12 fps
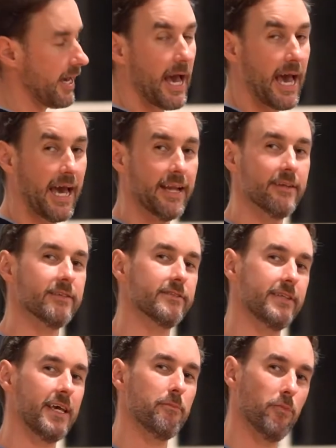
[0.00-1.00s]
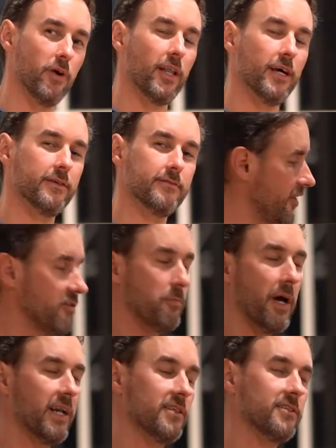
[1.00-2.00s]
and a steam boiler. This
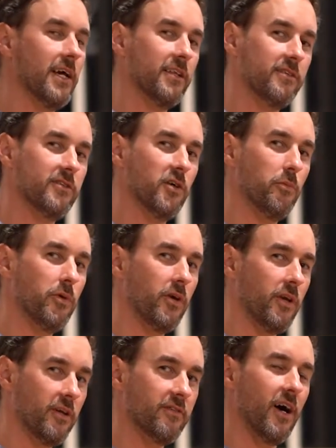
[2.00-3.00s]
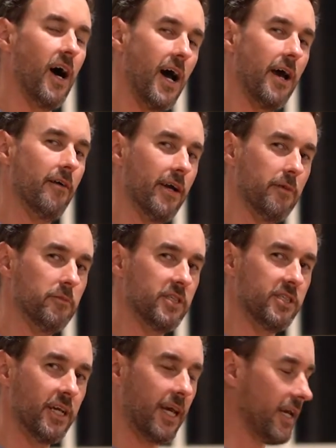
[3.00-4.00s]
Spanish stainless steel beauty is a higher end
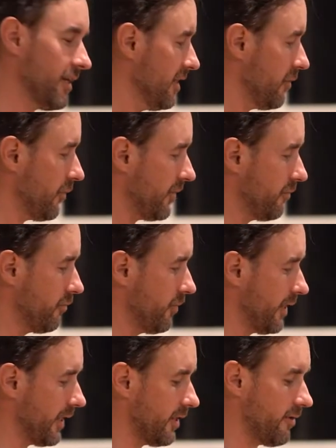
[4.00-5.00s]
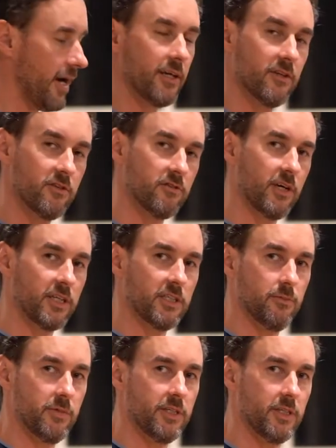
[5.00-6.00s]
machine with really great
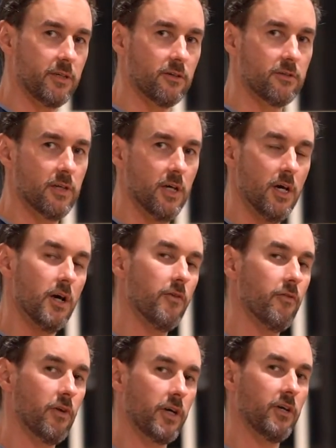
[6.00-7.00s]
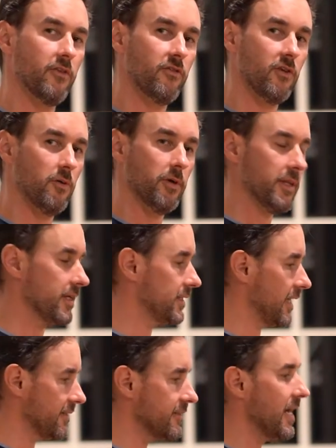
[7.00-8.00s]
construction materials for a consumer that
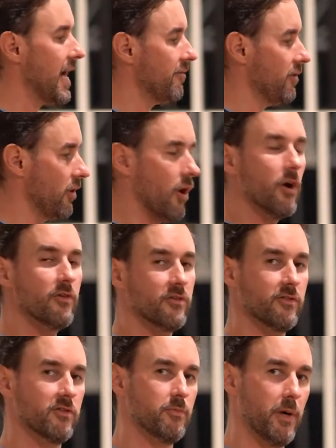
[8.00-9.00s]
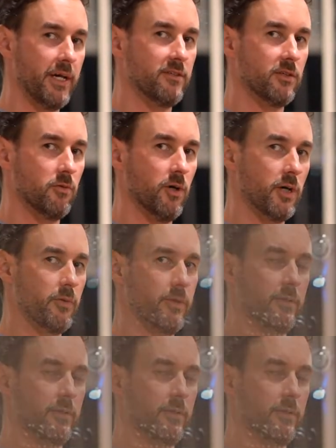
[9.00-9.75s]
doesn't have loads of space to work with.